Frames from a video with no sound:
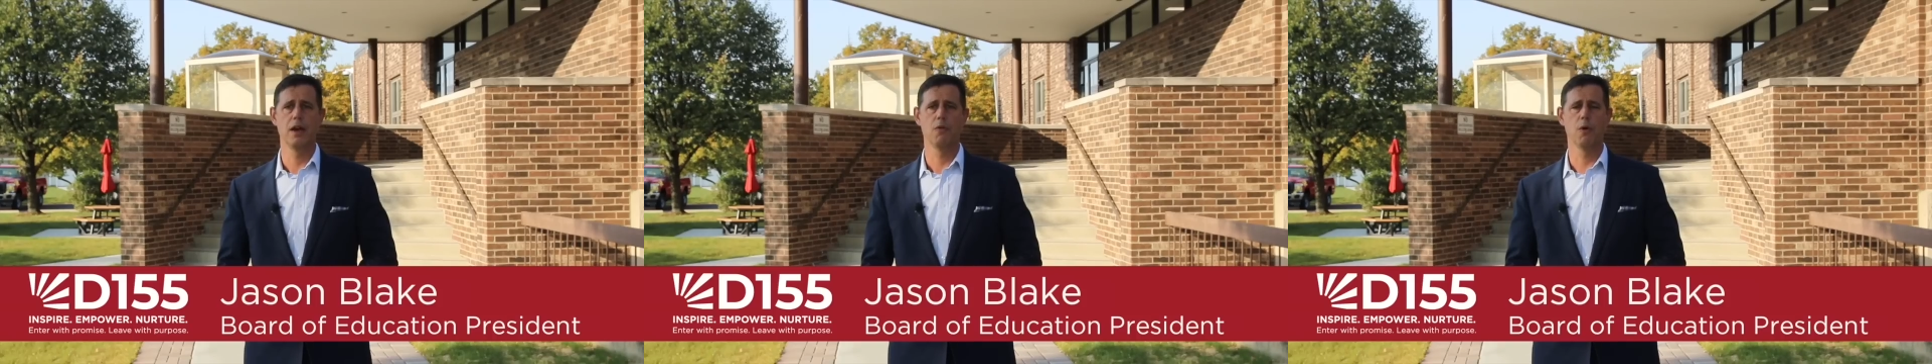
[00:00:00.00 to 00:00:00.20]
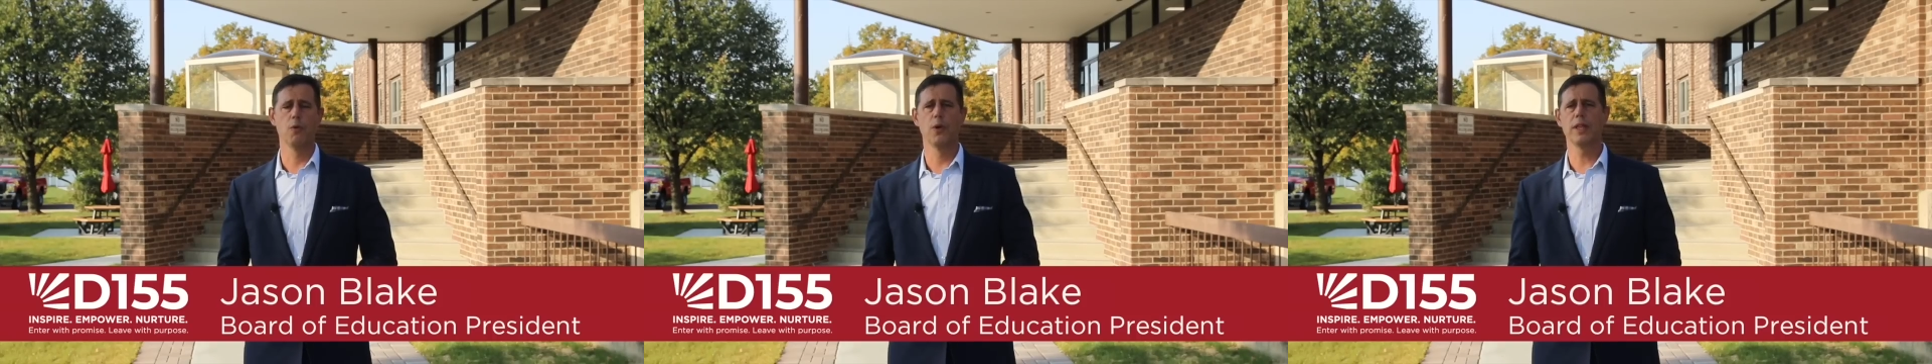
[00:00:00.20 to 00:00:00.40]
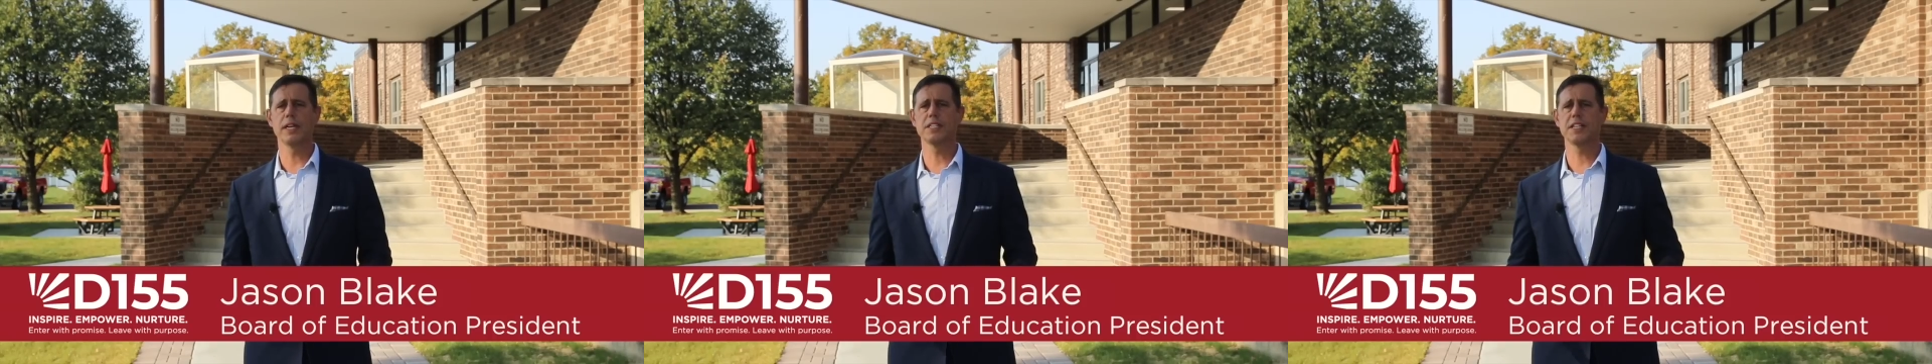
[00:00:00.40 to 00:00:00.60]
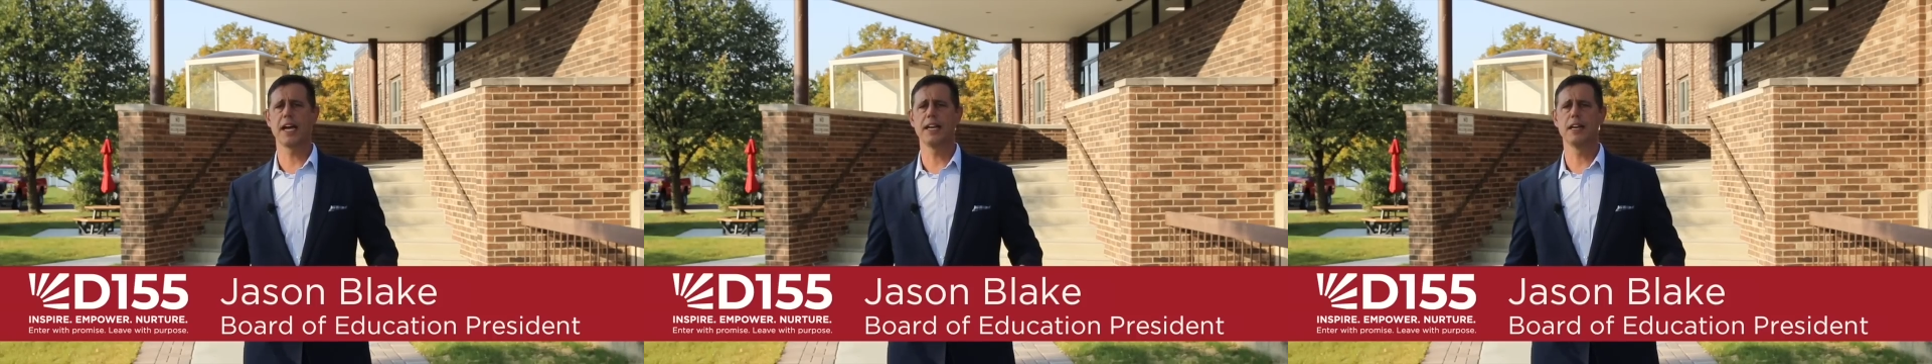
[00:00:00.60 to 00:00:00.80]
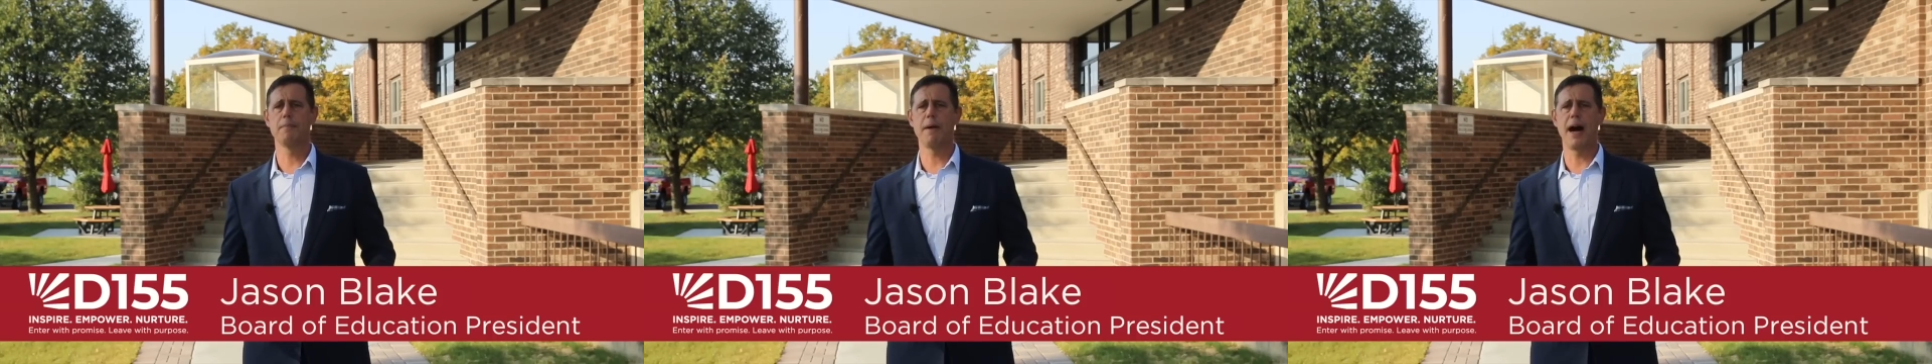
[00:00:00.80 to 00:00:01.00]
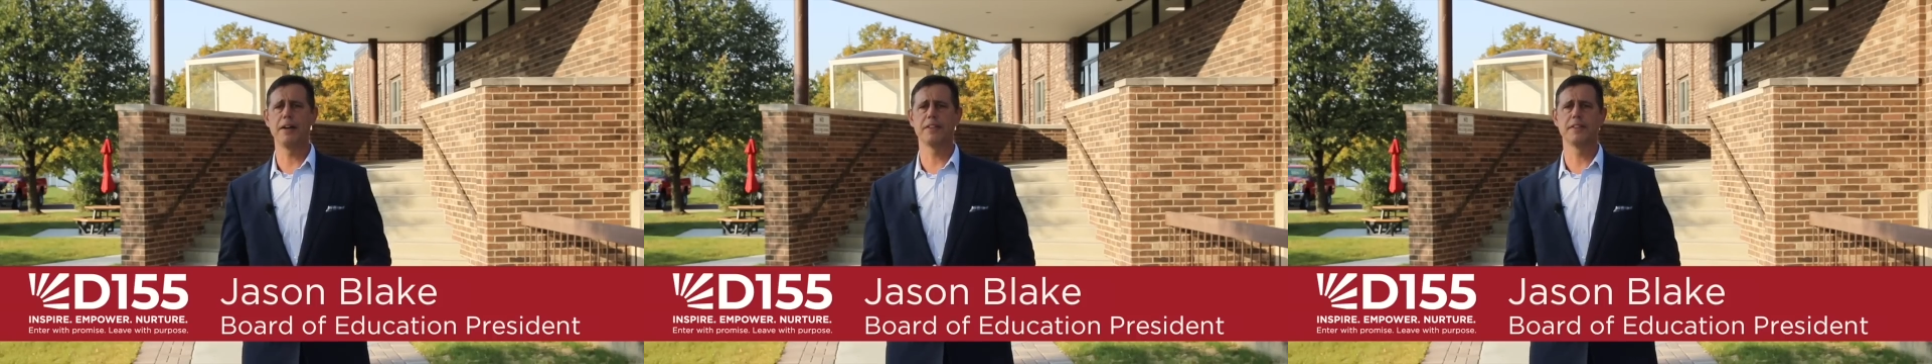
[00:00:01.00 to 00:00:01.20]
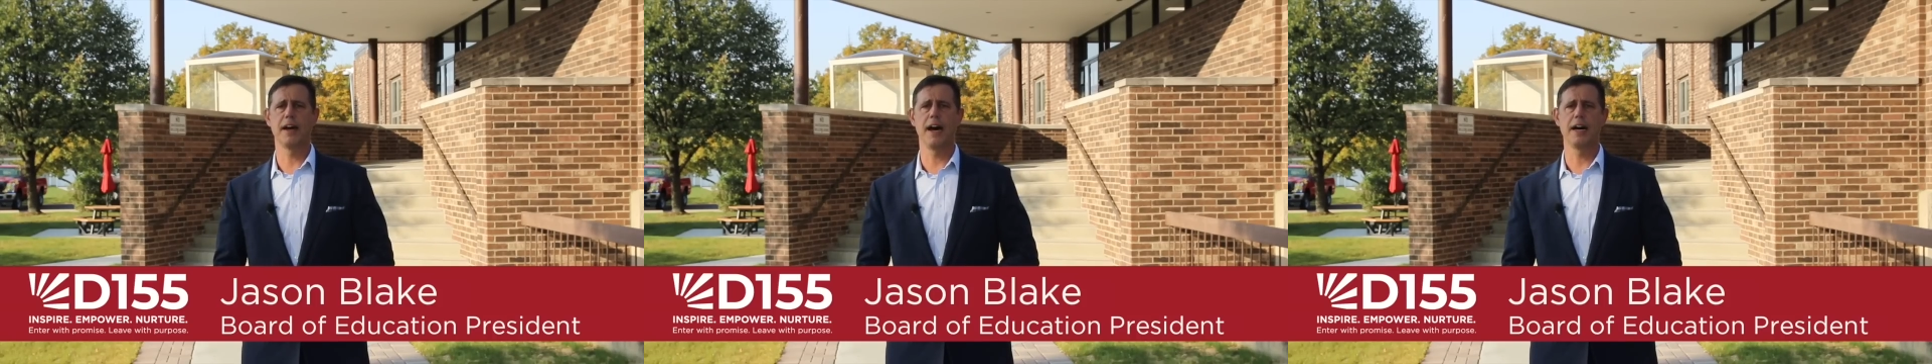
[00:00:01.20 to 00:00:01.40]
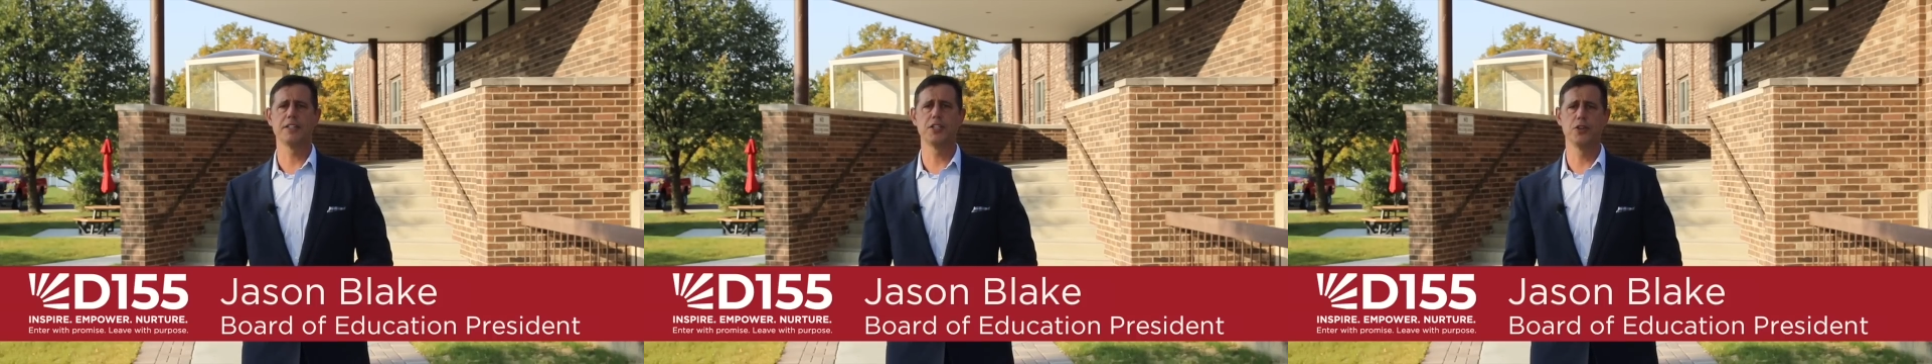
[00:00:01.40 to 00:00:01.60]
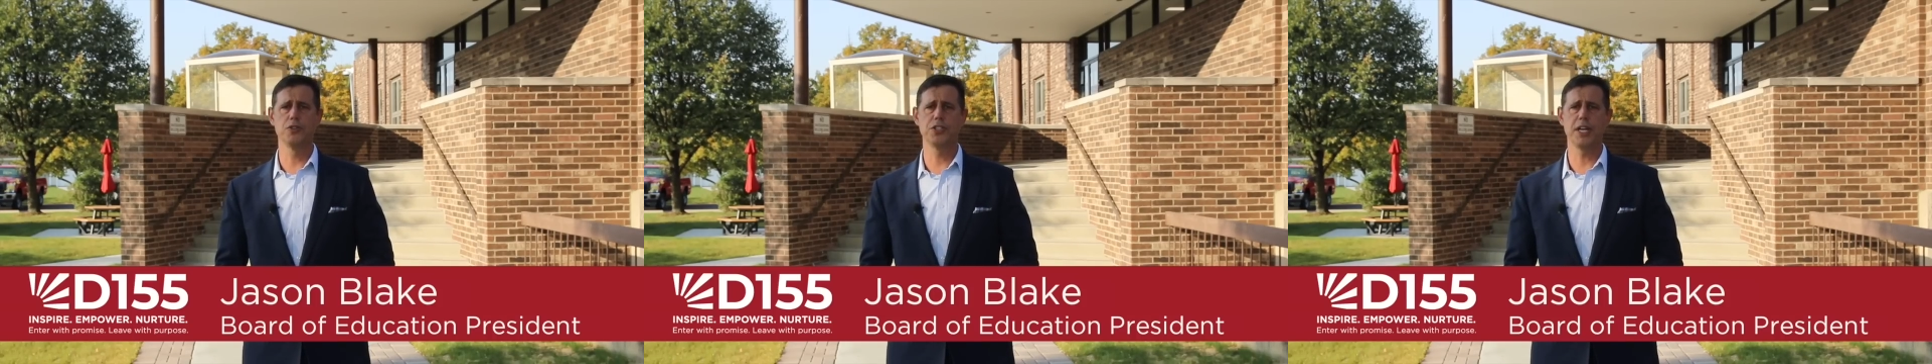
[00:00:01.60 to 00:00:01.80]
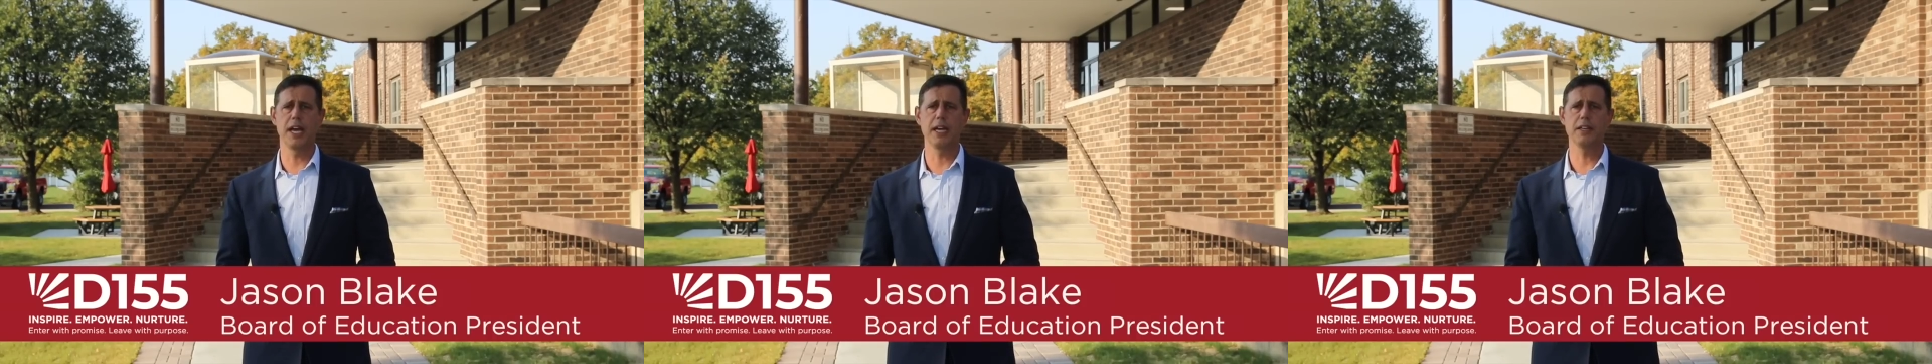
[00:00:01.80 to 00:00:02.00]
We're really excited about uh,
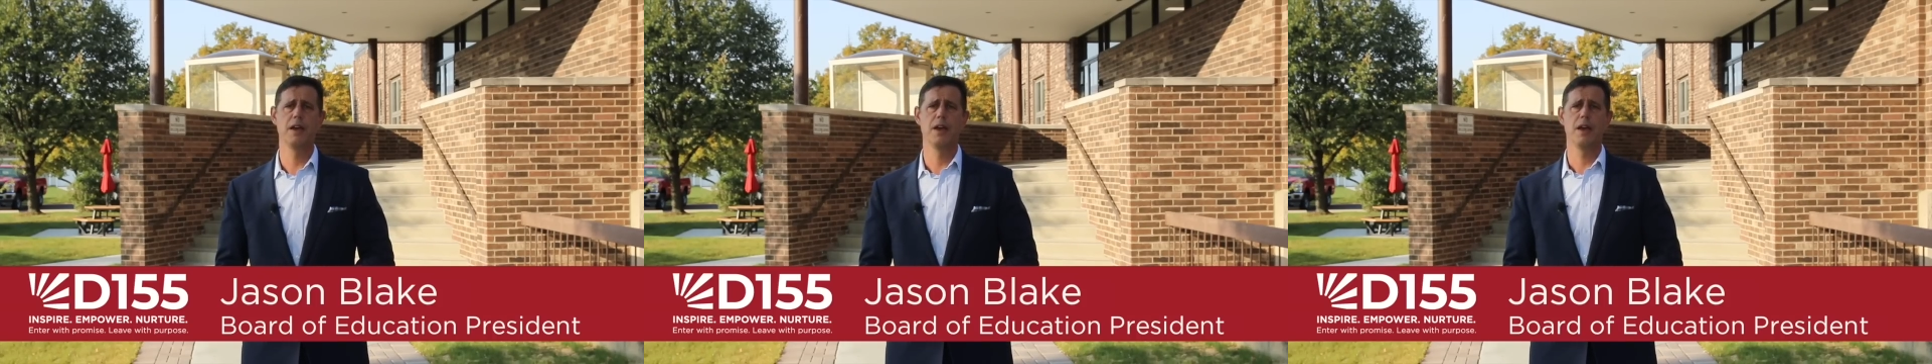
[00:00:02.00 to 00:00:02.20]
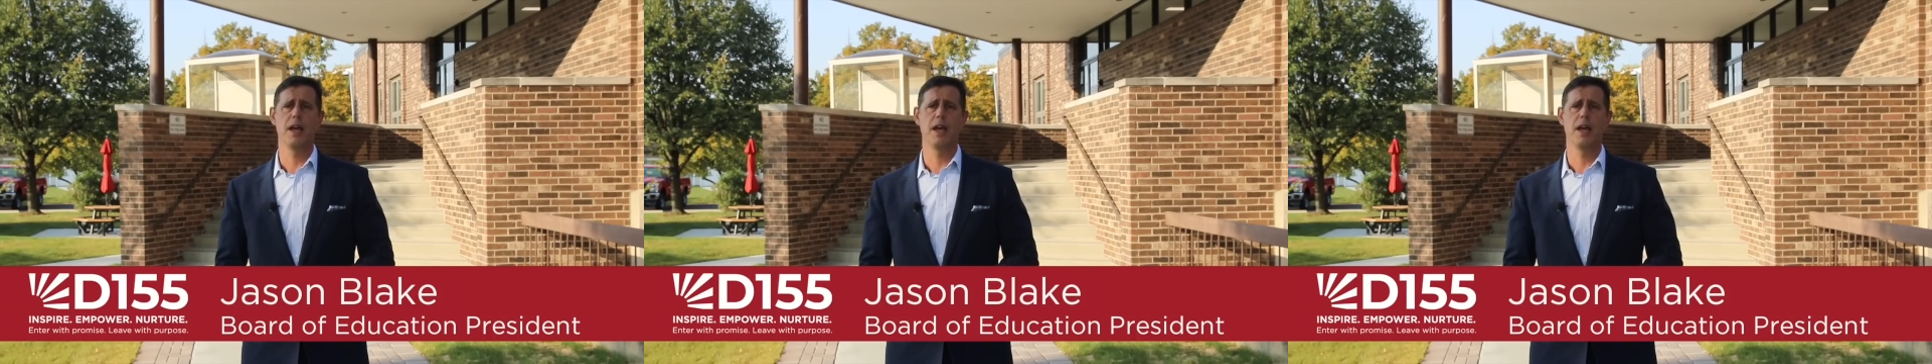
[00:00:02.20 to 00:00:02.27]
Tuesday,